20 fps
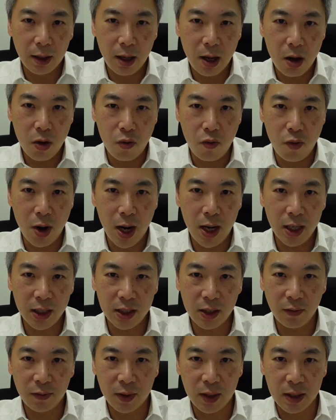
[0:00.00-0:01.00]

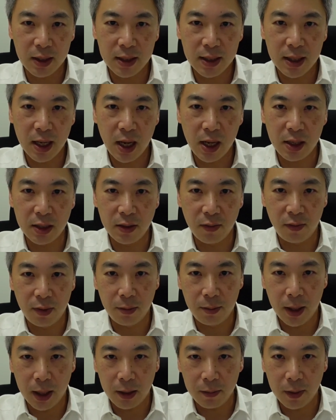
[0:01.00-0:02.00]
relative to the size of the
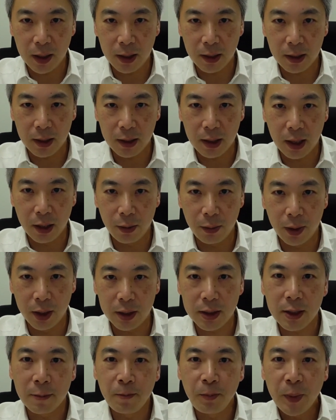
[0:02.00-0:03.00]
baby. In other words,
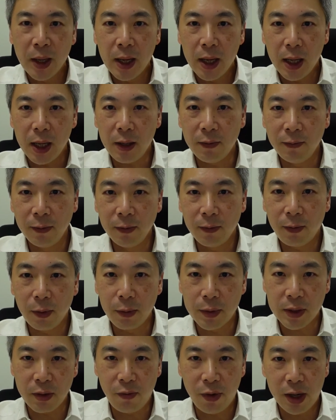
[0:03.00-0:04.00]
even if it was
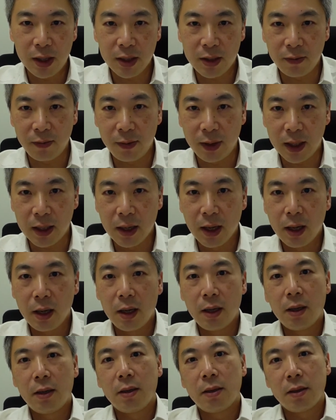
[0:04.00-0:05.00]
a relatively
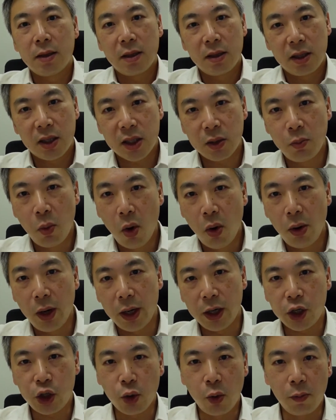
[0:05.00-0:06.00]

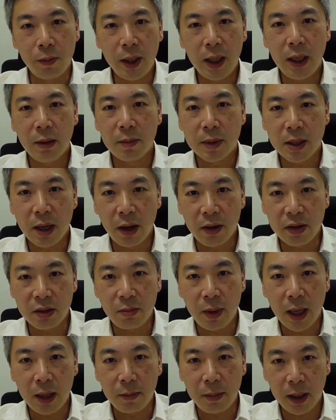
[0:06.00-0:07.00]
smallish or medium-sized
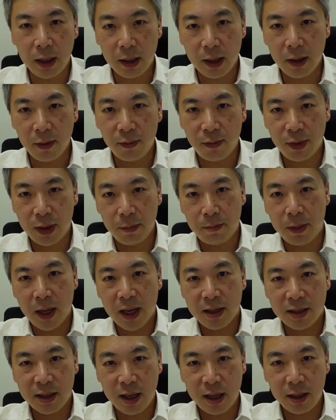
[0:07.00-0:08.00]
baby, if the
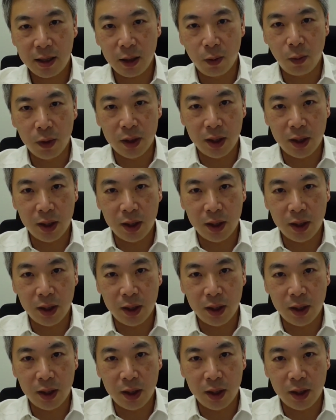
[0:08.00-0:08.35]
placenta was